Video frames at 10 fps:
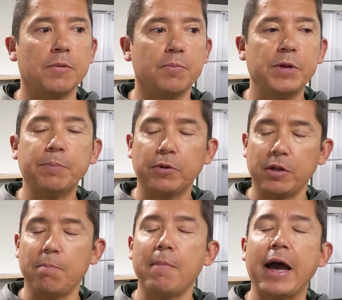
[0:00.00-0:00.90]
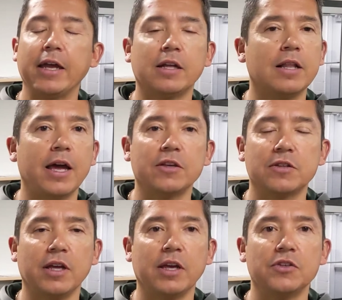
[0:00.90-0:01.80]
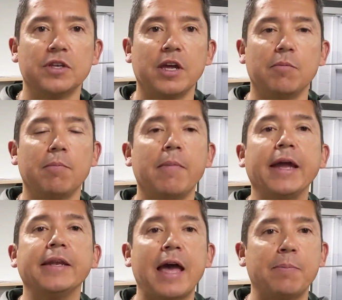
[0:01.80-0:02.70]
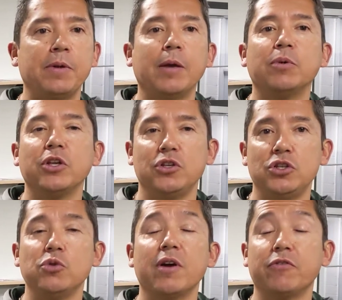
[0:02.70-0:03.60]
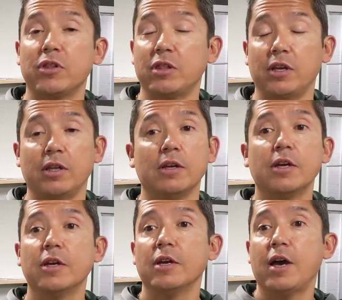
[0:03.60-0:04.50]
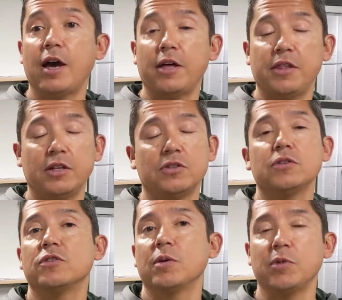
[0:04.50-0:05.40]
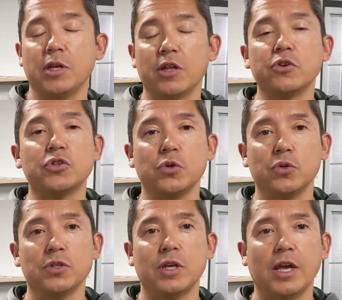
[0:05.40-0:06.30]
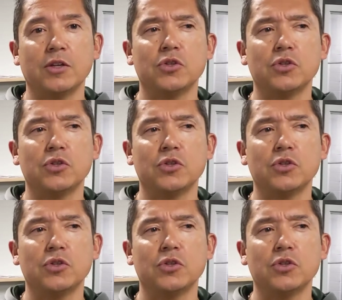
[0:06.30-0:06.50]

people in my class, like I said, might not be able to do everything that some of the other students can.